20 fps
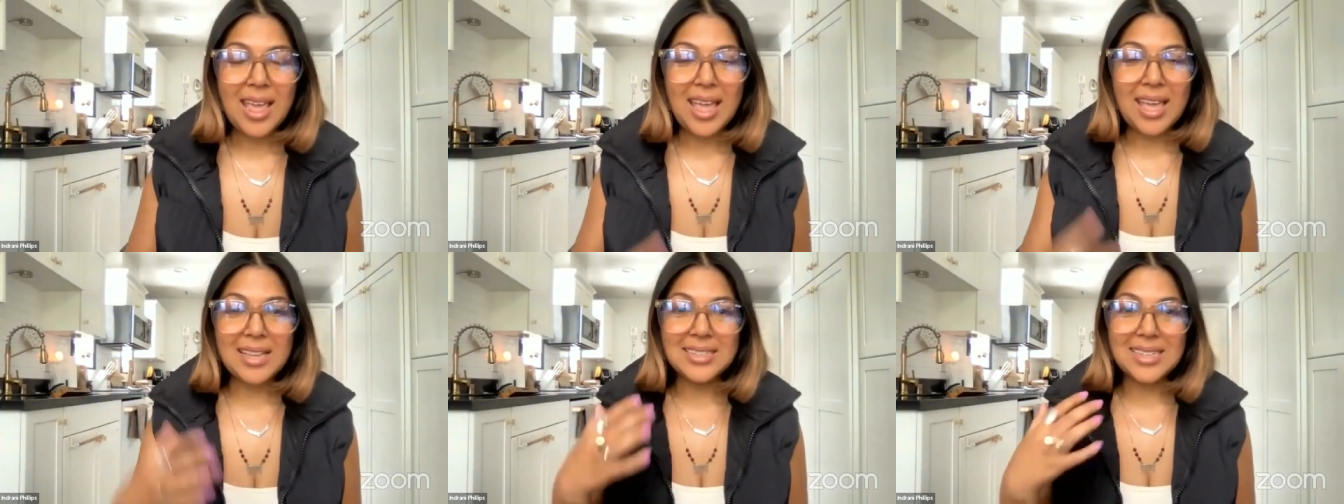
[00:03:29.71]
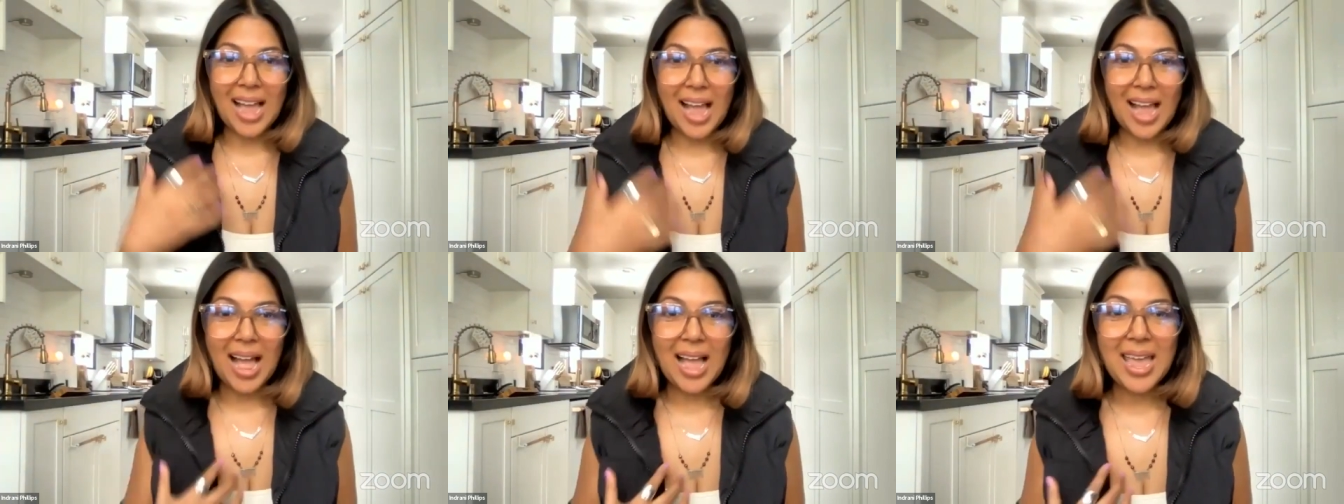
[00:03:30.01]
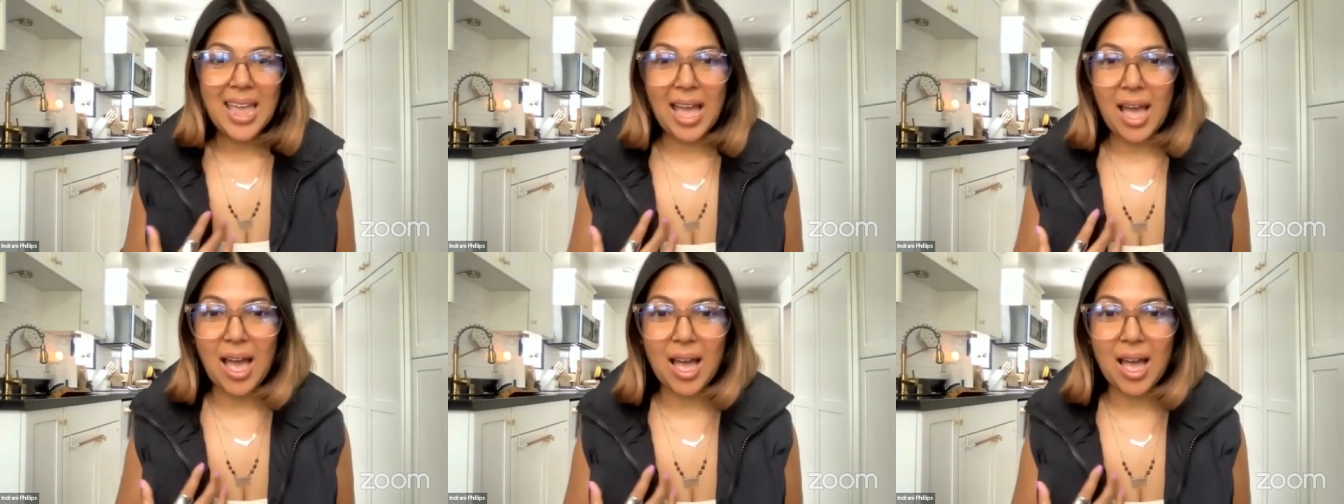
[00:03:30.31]
and
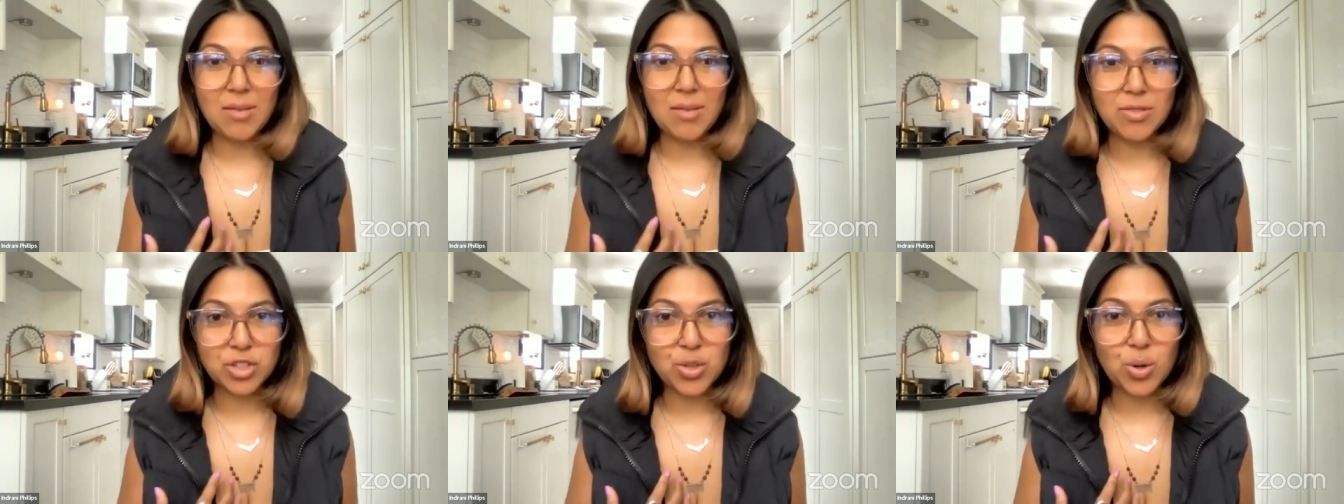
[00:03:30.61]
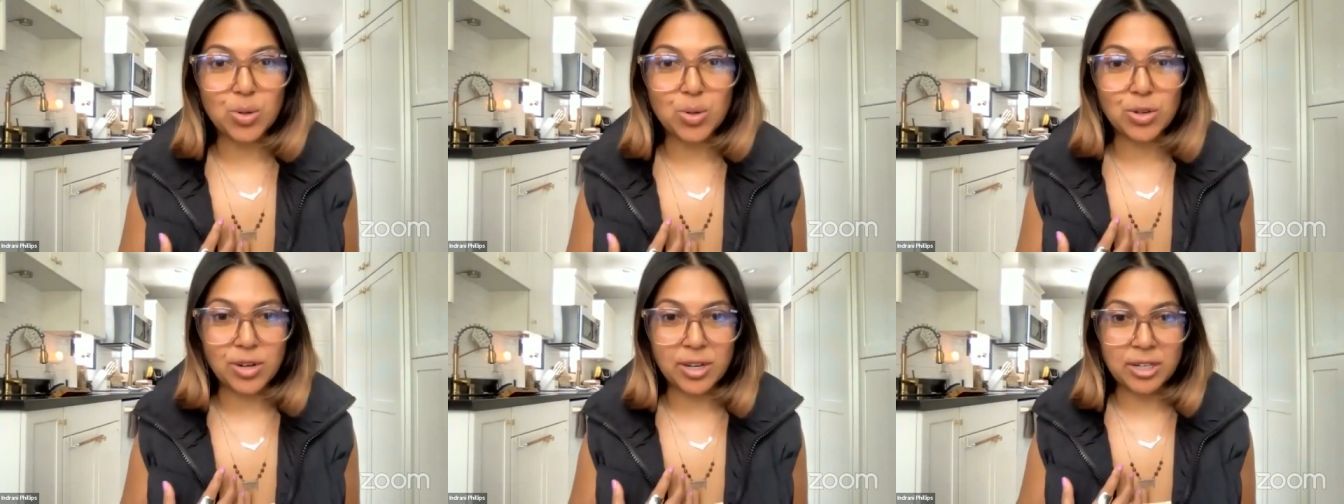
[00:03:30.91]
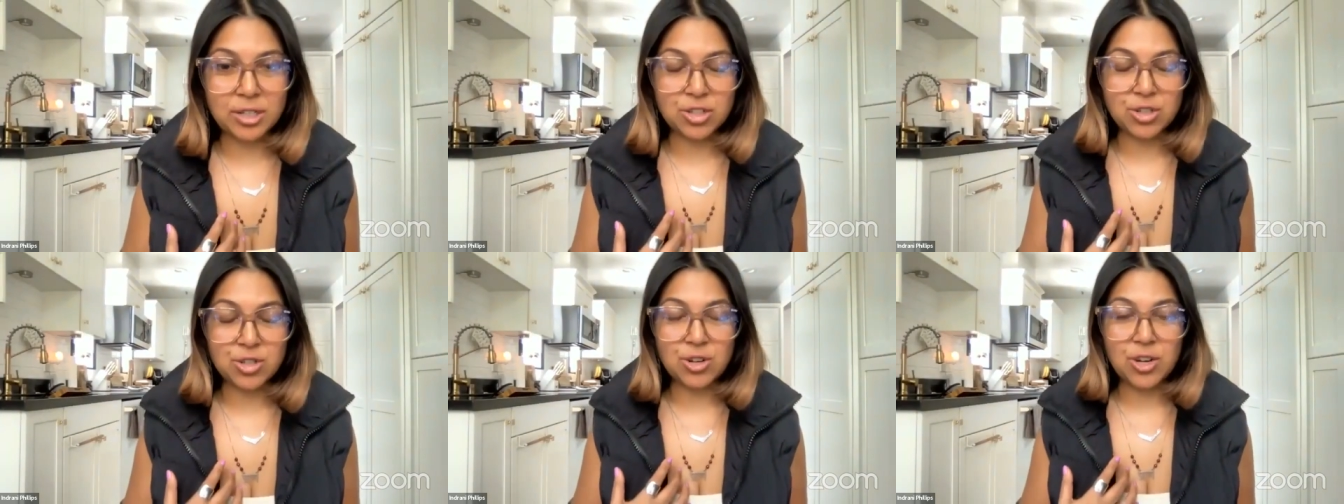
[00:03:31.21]
i have a shoulder
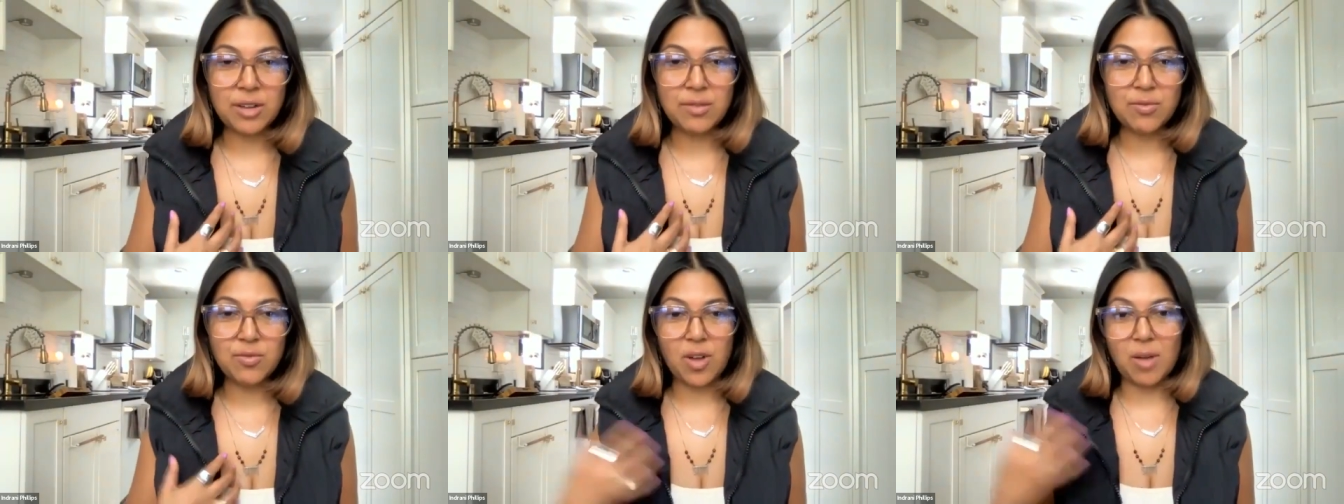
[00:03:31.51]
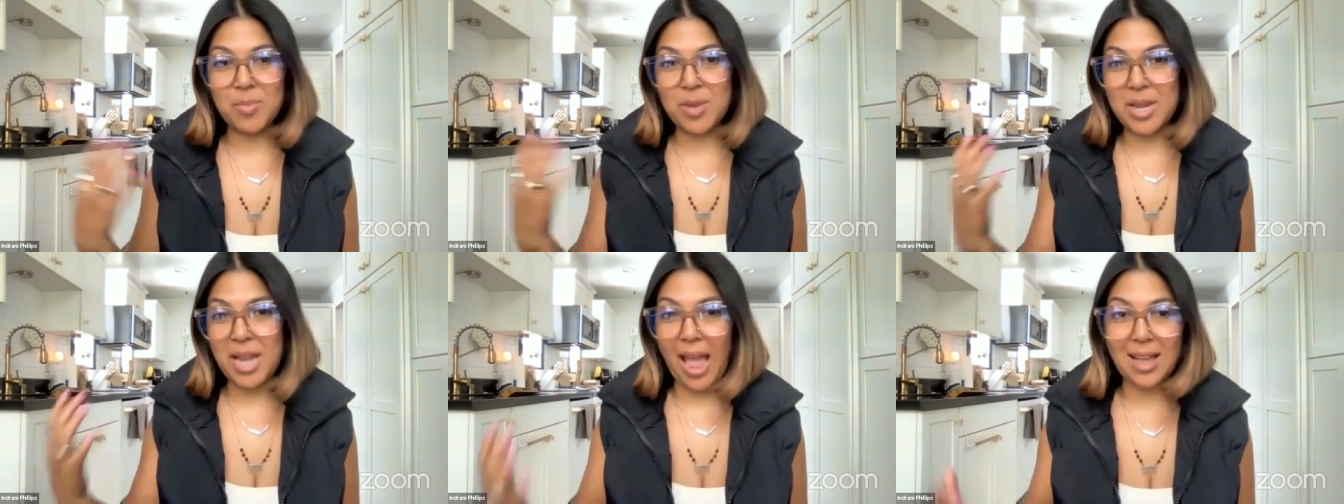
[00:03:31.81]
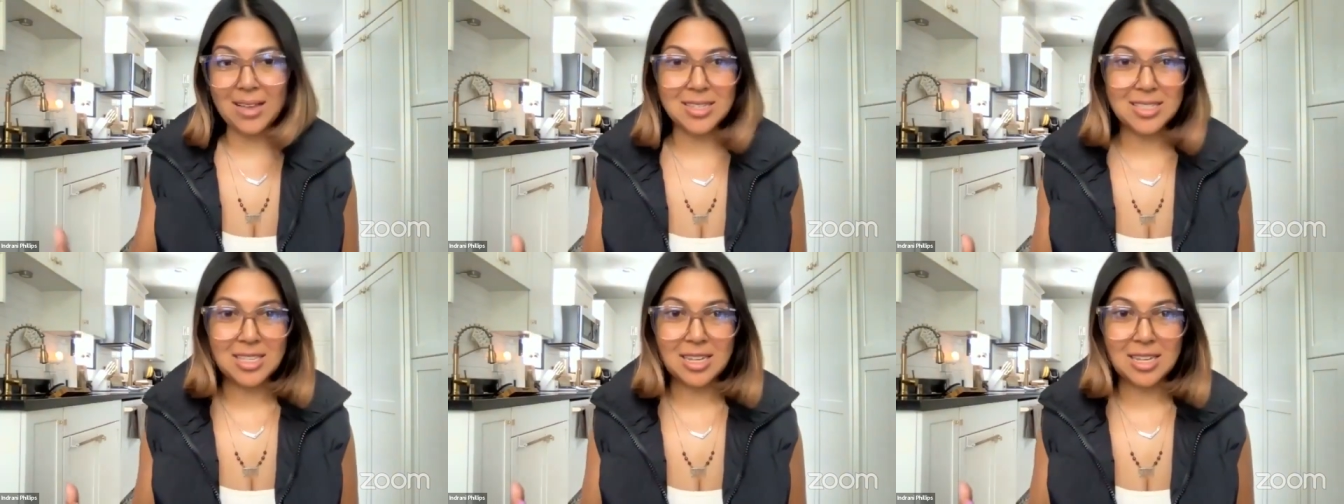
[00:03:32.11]
injury from an
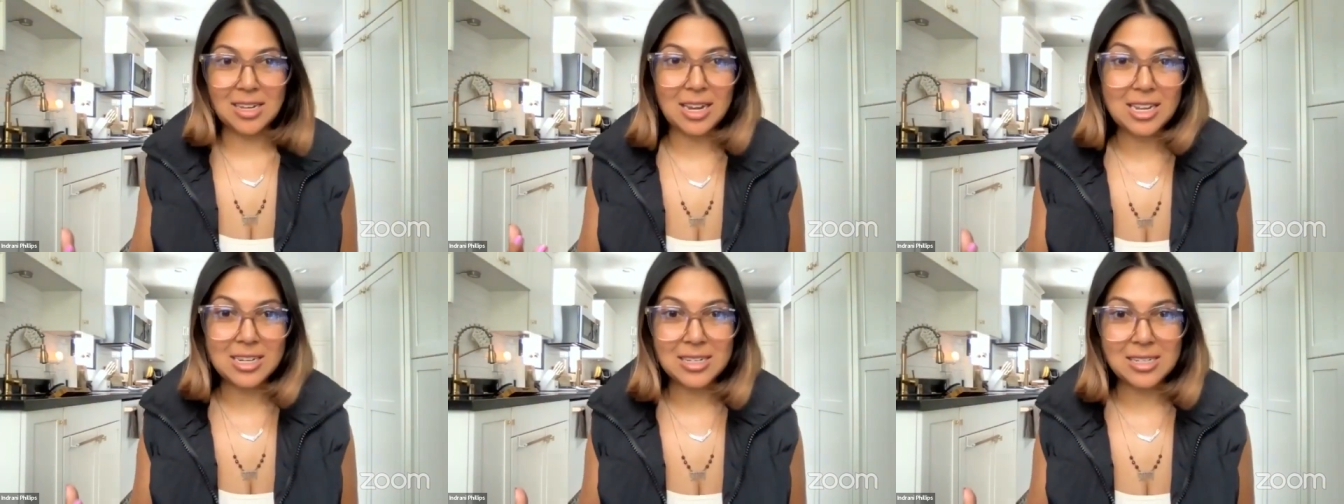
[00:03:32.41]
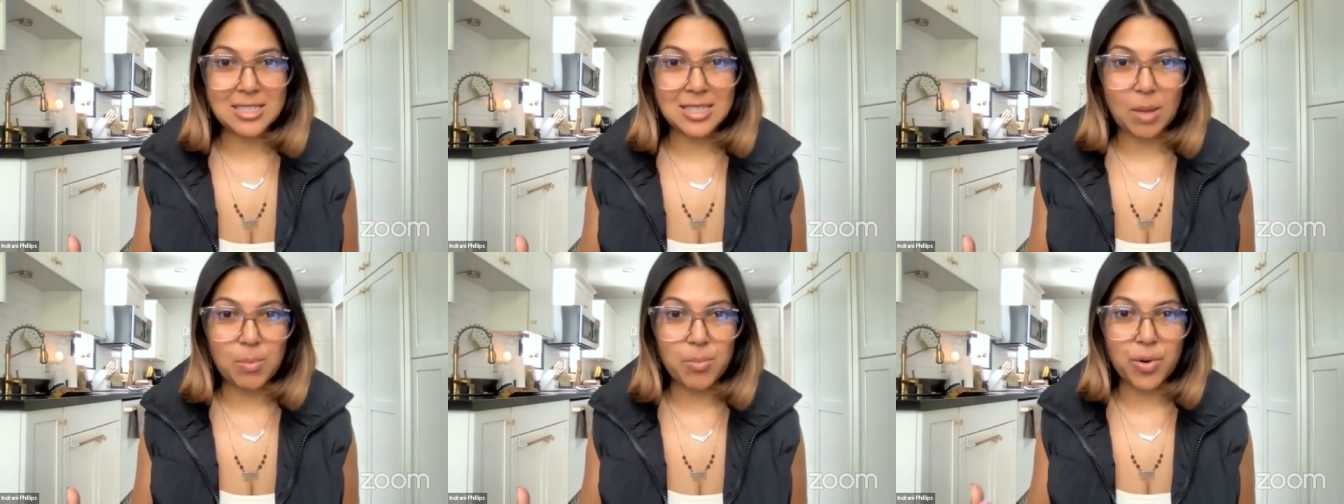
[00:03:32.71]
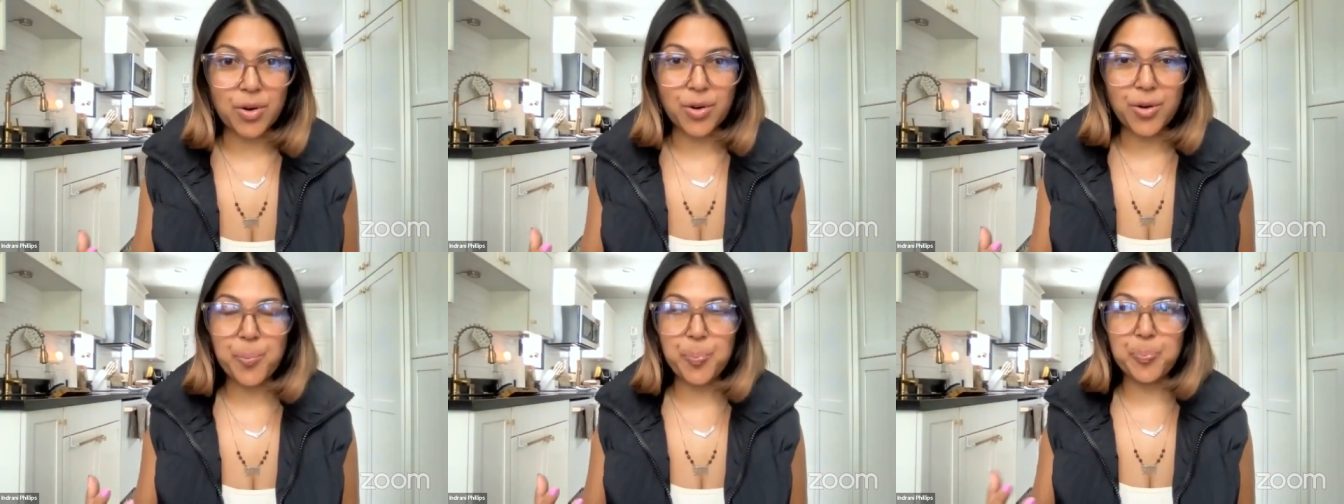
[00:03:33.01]
accident in
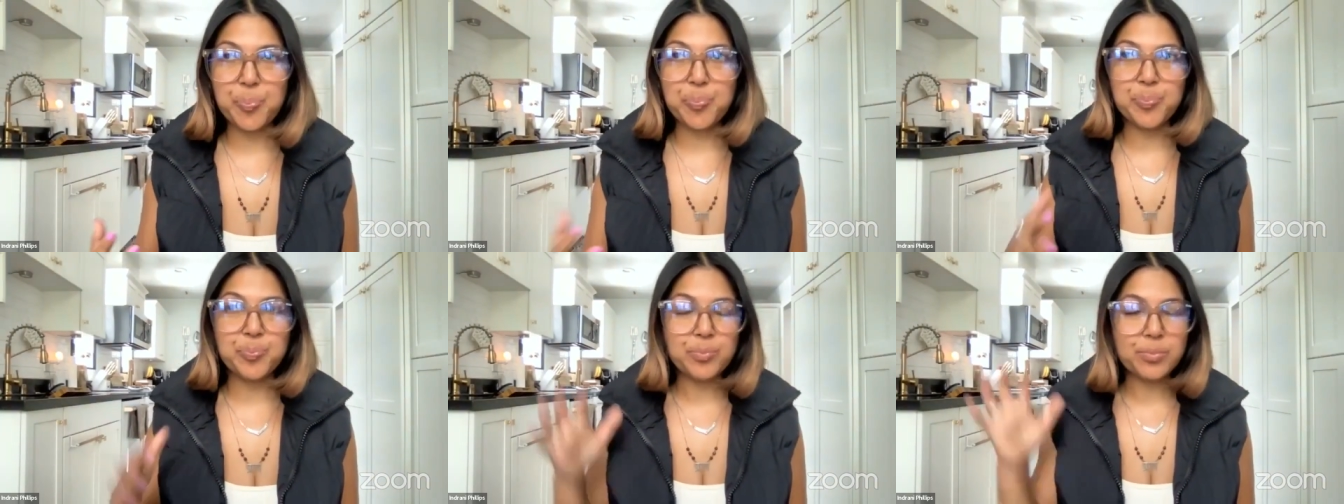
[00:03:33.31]
december